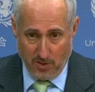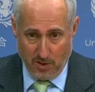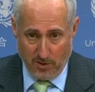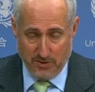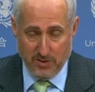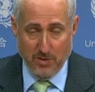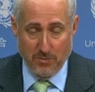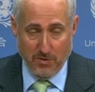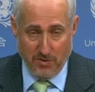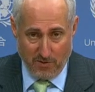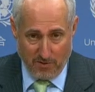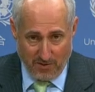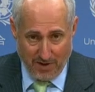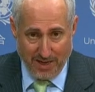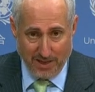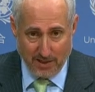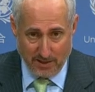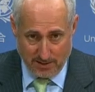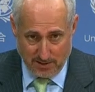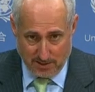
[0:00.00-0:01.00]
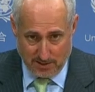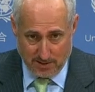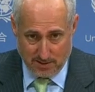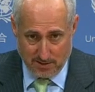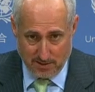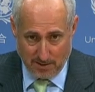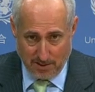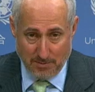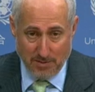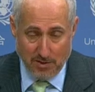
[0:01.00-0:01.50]
of some of the
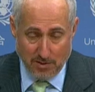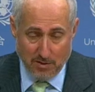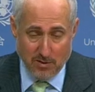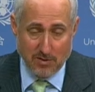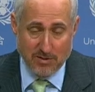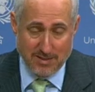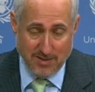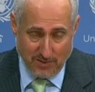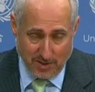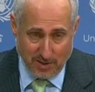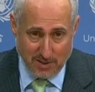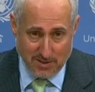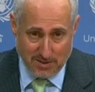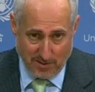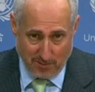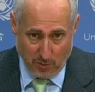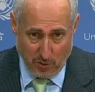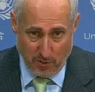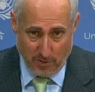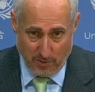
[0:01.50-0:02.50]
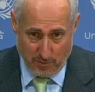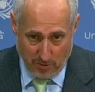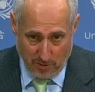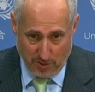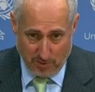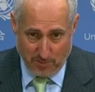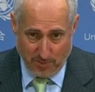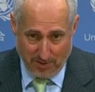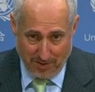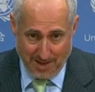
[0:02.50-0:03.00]
violence. I mean, the, the, civilians have borne the
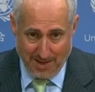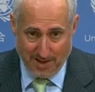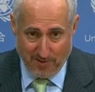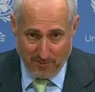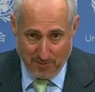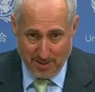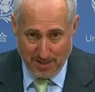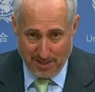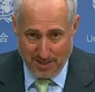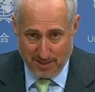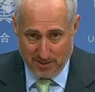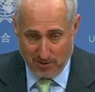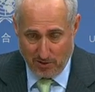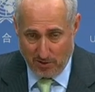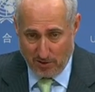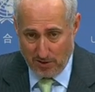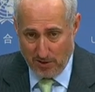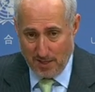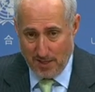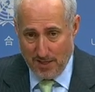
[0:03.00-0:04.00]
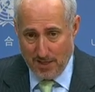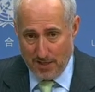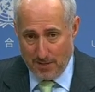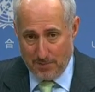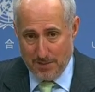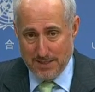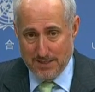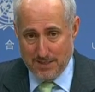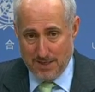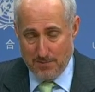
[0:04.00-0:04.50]
brunt, but they have been hit. Our
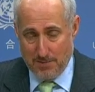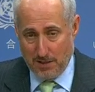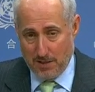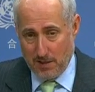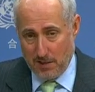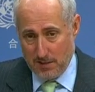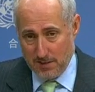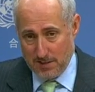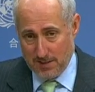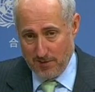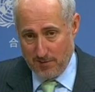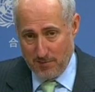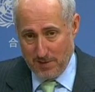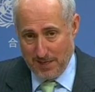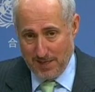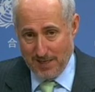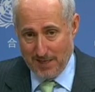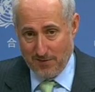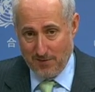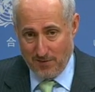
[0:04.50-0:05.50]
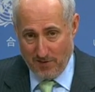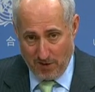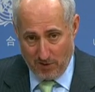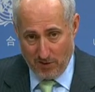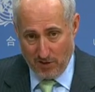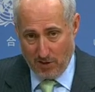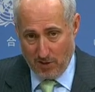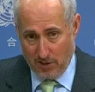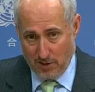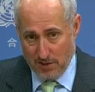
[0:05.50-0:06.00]
peacekeeping colleagues have been hit
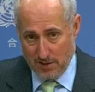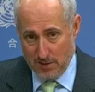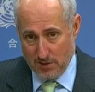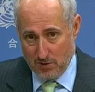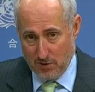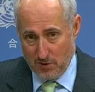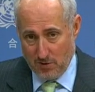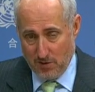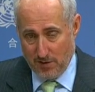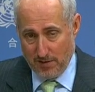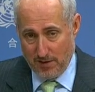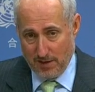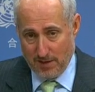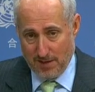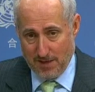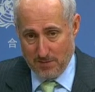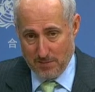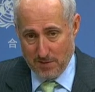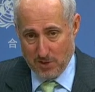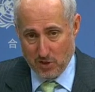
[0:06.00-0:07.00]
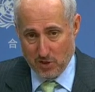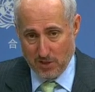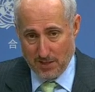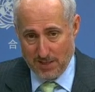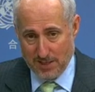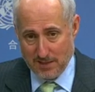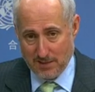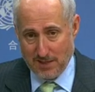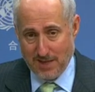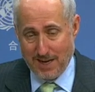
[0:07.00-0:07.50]
very hard. And as you know, I think that
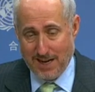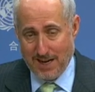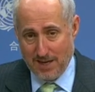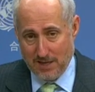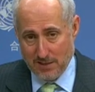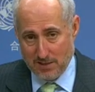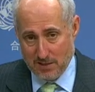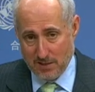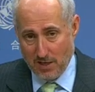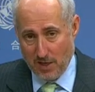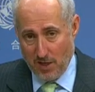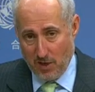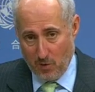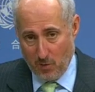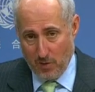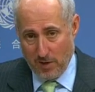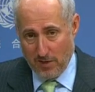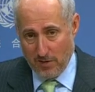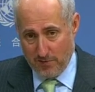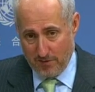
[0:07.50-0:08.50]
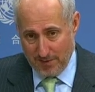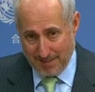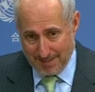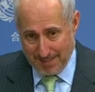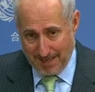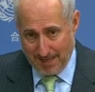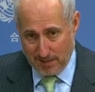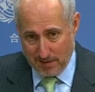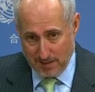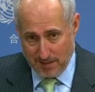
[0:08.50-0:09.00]
mission has the highest rate of
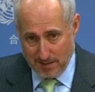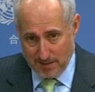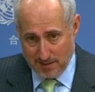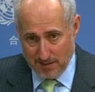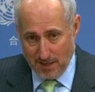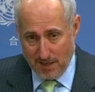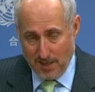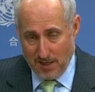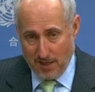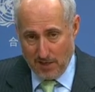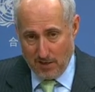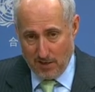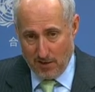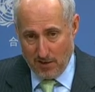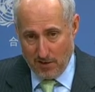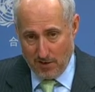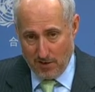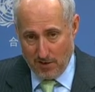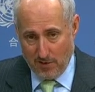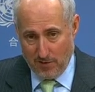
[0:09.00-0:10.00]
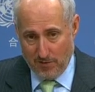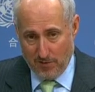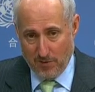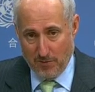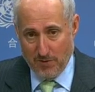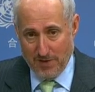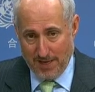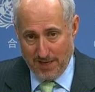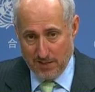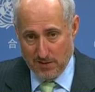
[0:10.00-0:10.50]
fatalities uh,
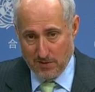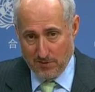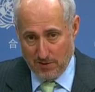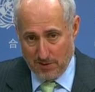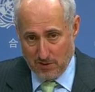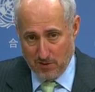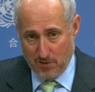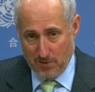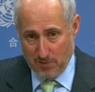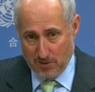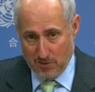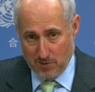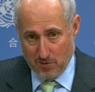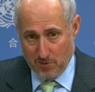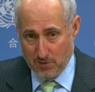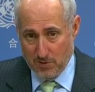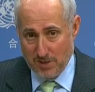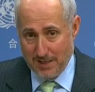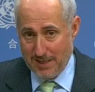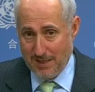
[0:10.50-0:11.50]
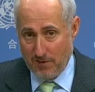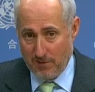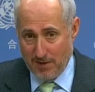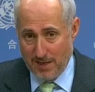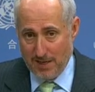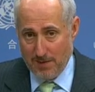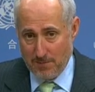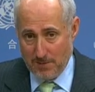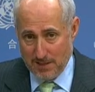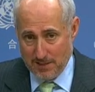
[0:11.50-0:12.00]
from the hands of extremist groups in, of
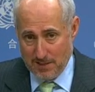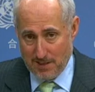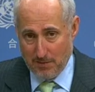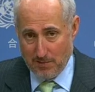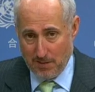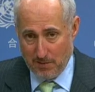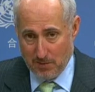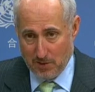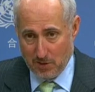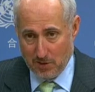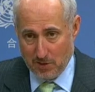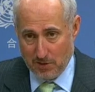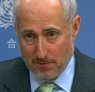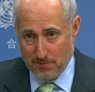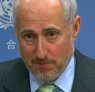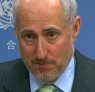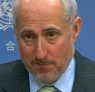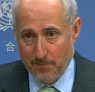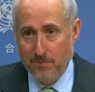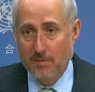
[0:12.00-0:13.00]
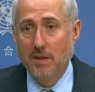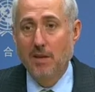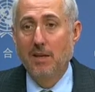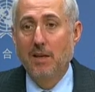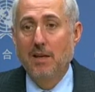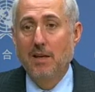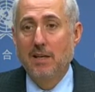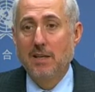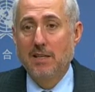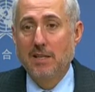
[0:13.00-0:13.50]
any peacekeeping mission.
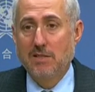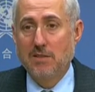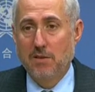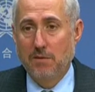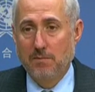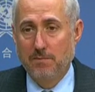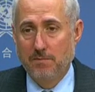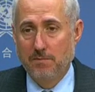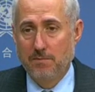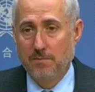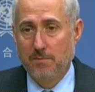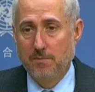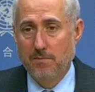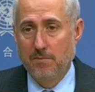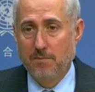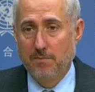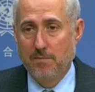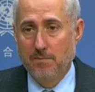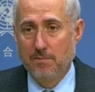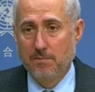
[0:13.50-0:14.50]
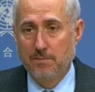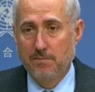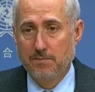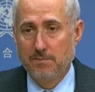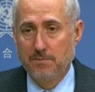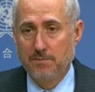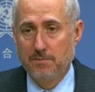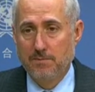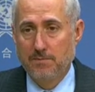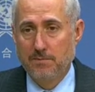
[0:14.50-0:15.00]
Yes, sir. Thanks,
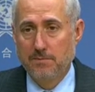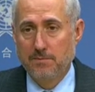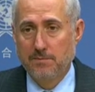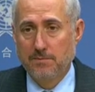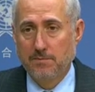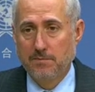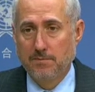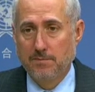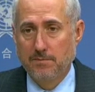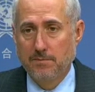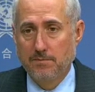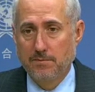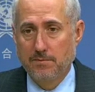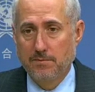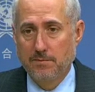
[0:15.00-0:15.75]
Stefan. Um,